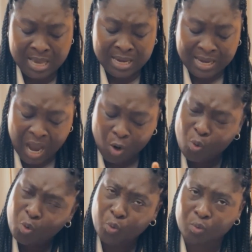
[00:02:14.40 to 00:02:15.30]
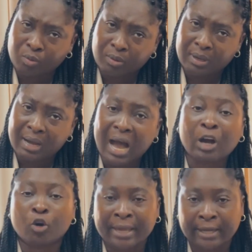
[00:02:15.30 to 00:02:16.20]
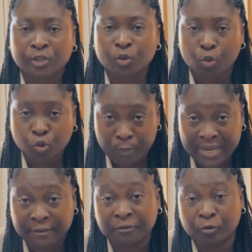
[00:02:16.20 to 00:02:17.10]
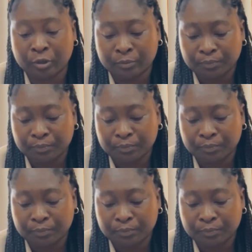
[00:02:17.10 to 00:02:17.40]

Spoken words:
Cause uno I go get uno belly full.